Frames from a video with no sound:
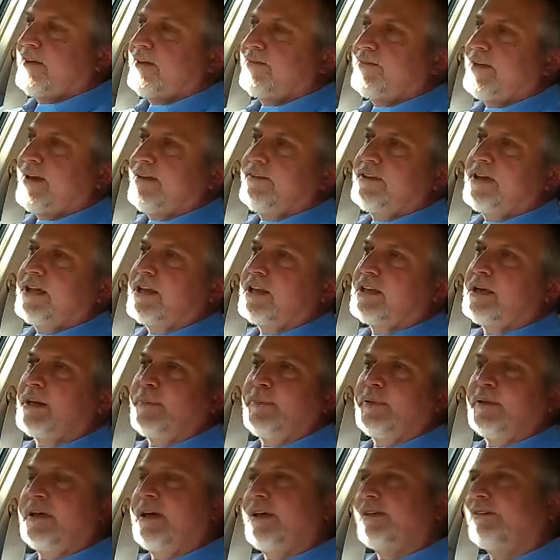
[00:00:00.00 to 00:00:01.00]
I've got a
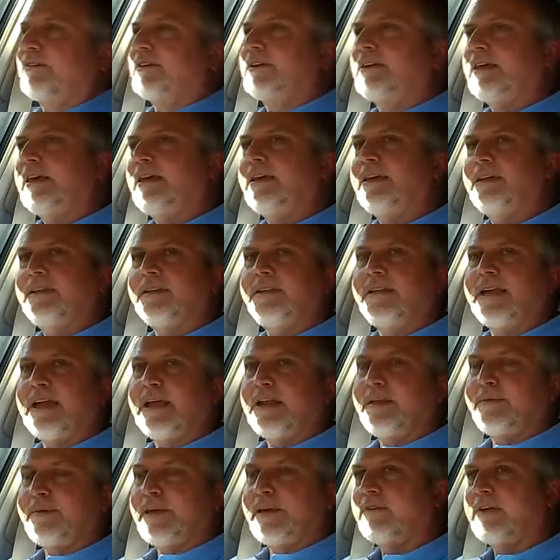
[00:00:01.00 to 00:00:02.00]
couple of 100 gig in a
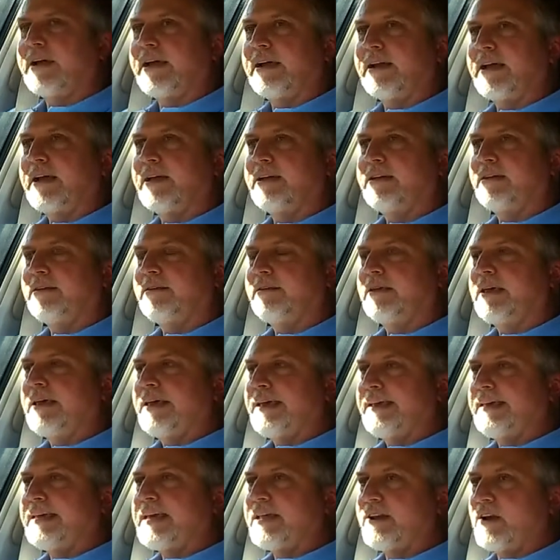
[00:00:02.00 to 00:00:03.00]
database and I can
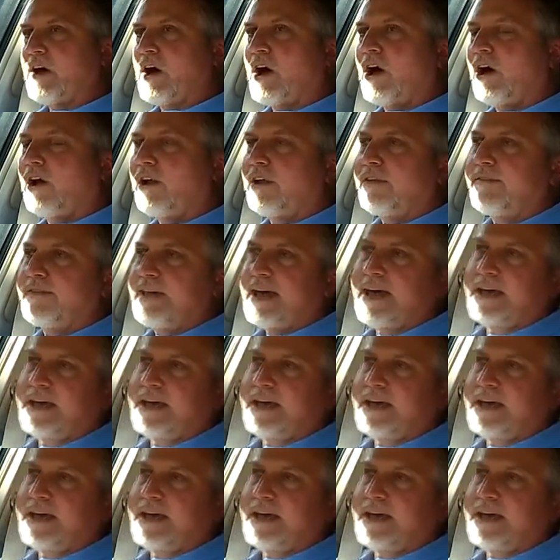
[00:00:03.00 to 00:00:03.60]
get all of that